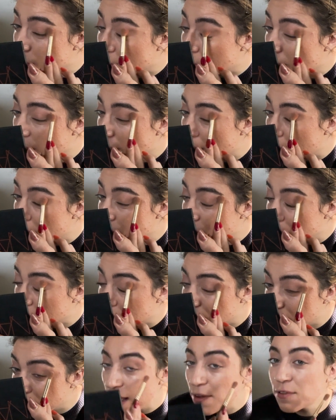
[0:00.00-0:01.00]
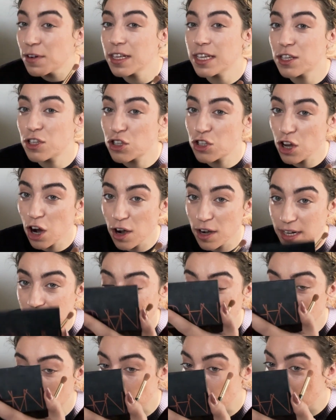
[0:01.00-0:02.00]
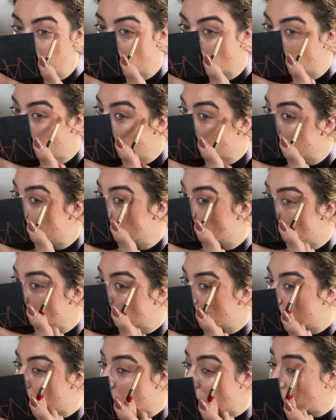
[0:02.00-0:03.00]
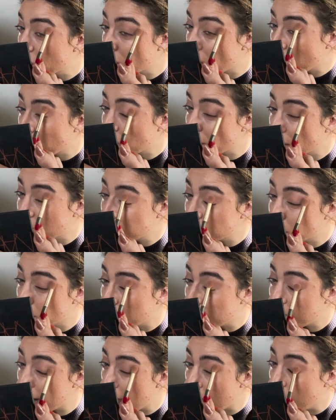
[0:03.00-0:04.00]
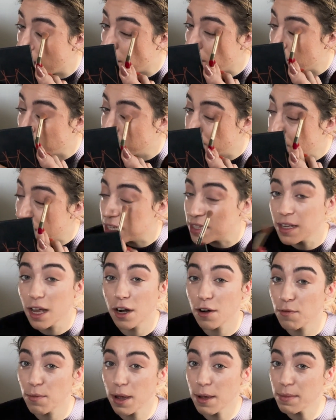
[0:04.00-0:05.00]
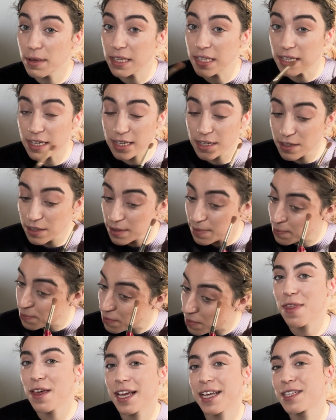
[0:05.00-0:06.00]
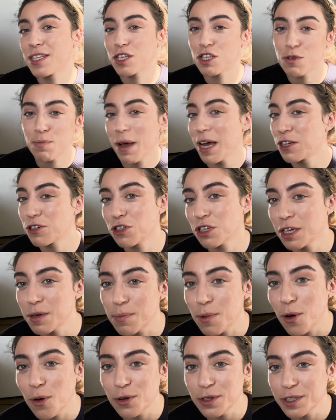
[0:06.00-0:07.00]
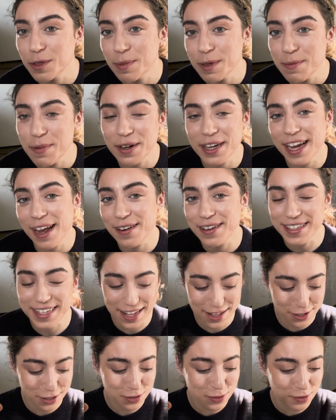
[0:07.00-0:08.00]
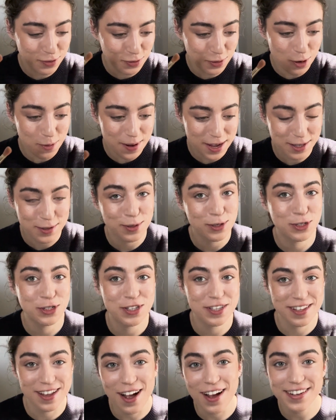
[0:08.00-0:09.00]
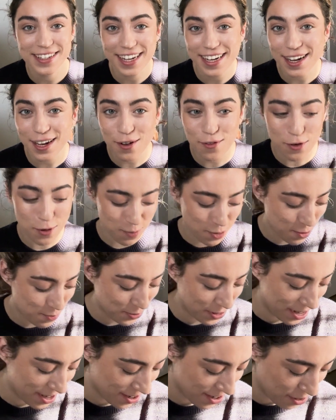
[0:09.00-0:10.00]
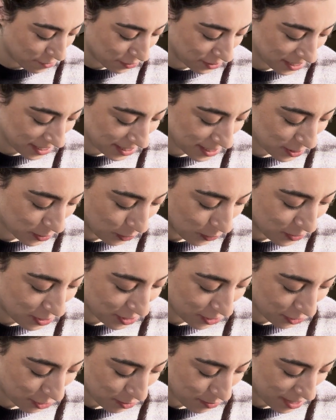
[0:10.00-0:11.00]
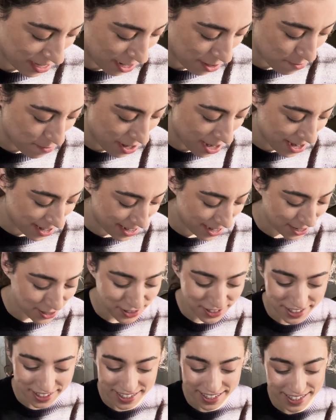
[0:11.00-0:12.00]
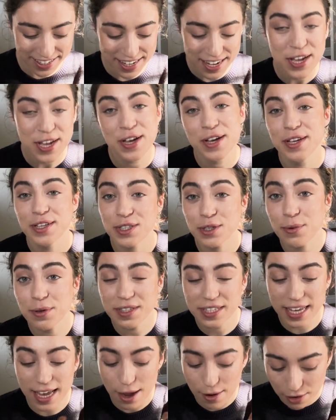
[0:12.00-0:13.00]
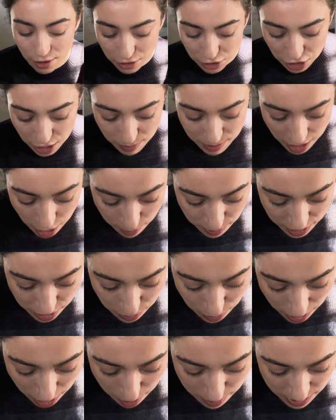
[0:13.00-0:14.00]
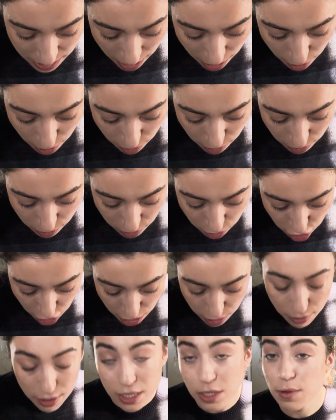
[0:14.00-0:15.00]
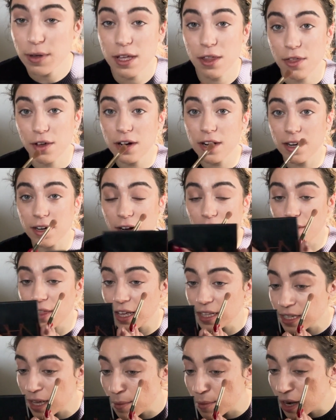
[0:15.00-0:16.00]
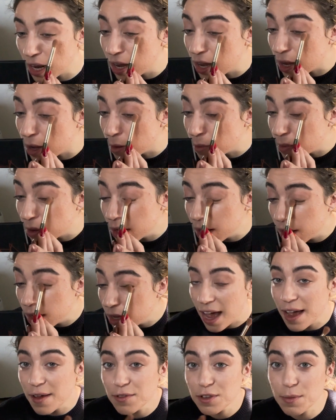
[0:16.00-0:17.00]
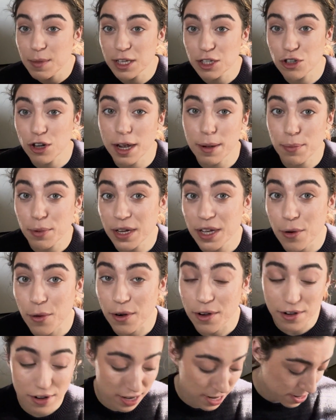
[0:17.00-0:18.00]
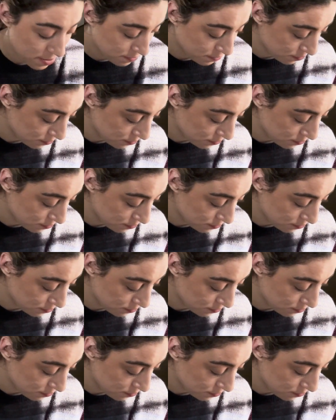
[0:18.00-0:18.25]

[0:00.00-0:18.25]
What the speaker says: But definitely started as a PR relationship. Whether or not they're into it now is none of my business. I think it's especially bold to be putting out a Taylor Swift romance where she's not dating a football player. I feel like the Swifties are going to be kind of mad, actually. So we'll see how it all shapes out. But this one comes out January 23rd. Oh, that's coming up. I have to make sure I pre-order it.